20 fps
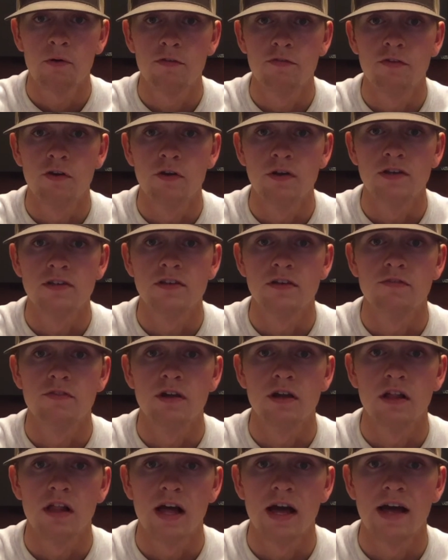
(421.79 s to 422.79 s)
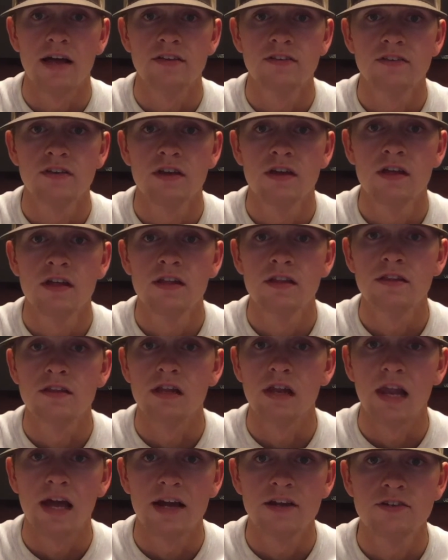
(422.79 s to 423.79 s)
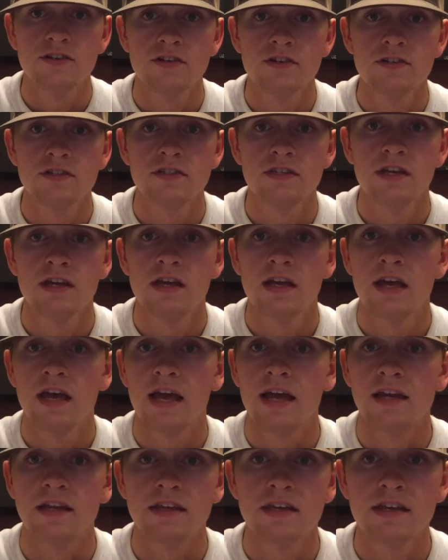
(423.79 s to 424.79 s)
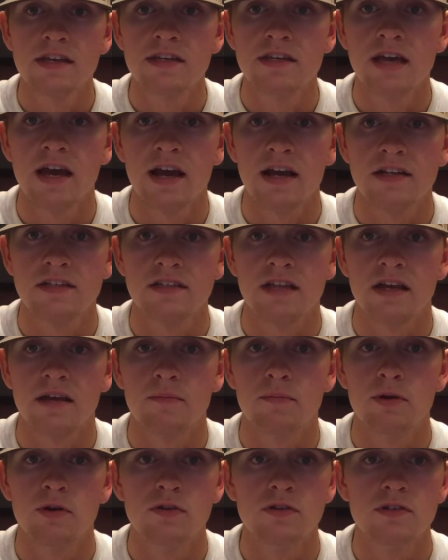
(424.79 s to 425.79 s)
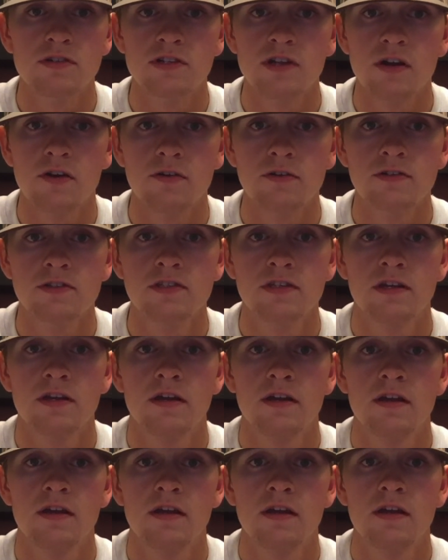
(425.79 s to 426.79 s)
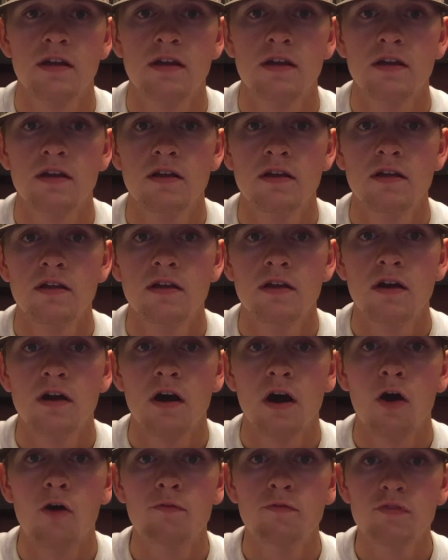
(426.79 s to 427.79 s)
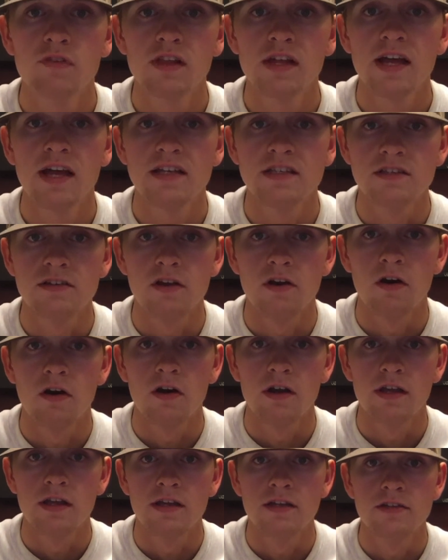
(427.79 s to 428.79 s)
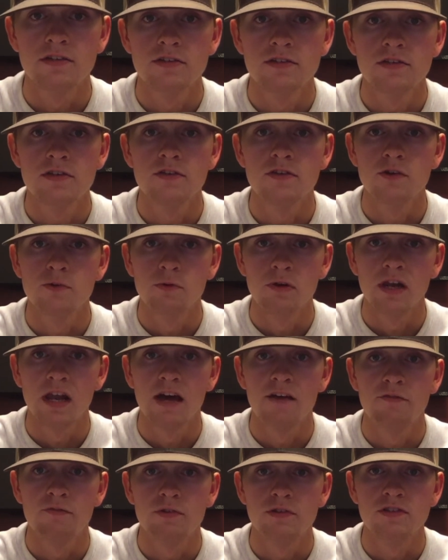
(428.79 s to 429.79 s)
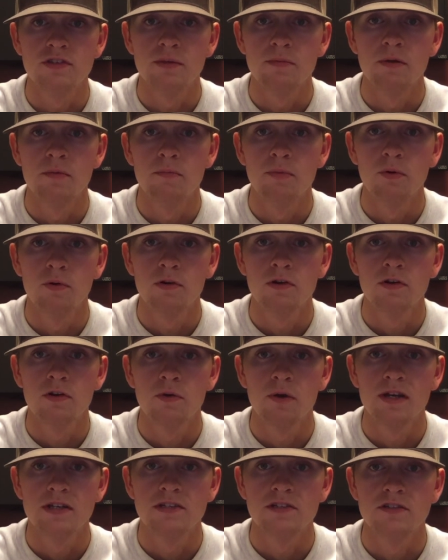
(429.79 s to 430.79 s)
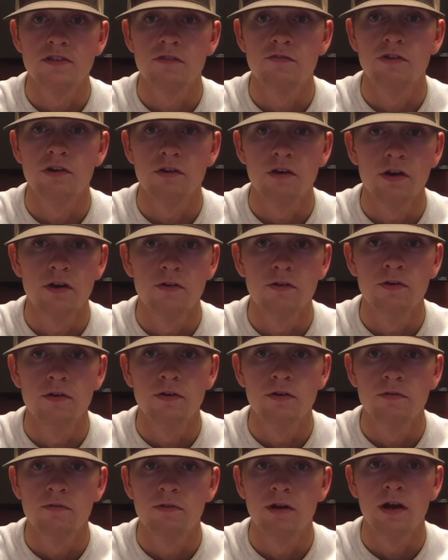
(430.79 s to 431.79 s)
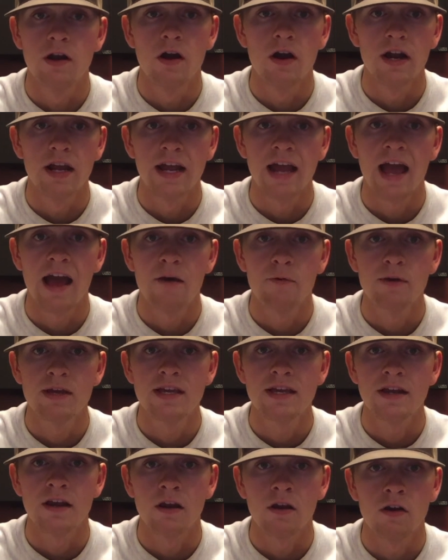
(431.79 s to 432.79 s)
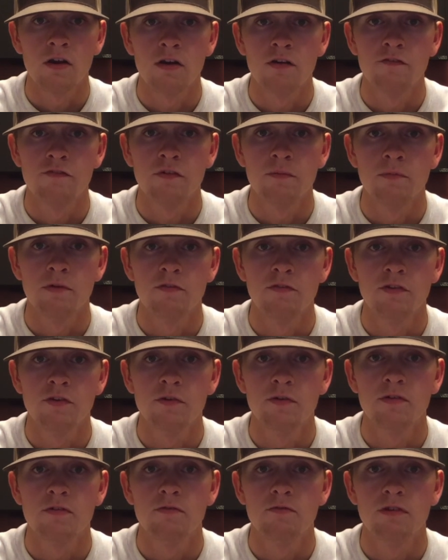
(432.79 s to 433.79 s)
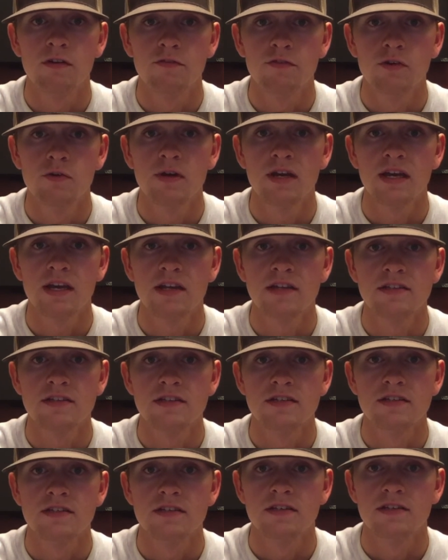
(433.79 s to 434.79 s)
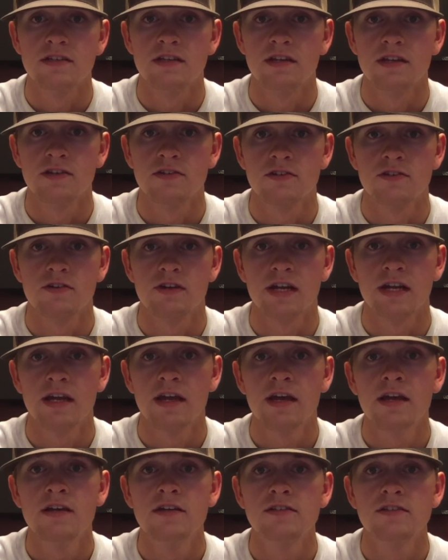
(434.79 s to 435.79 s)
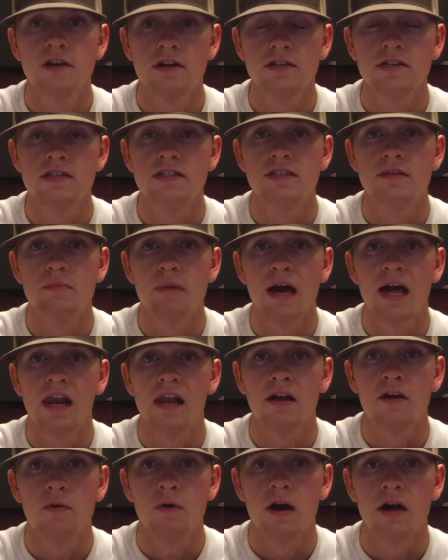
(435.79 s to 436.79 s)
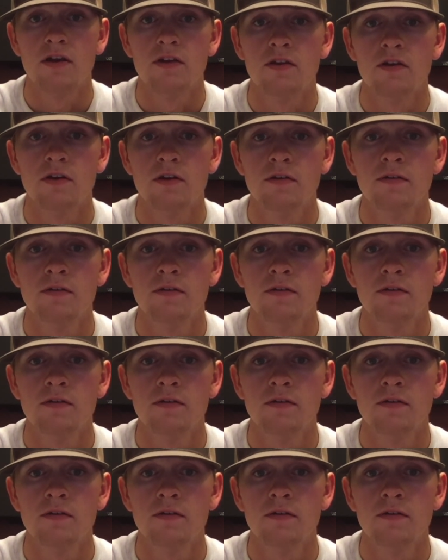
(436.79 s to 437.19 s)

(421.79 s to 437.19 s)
focus of the class, the lectures, and key texts like Boot and Jones. Hopefully as an audience you were left with some important questions of your own regarding how we can learn from reviewing instances in history such as the Battle of Guandu.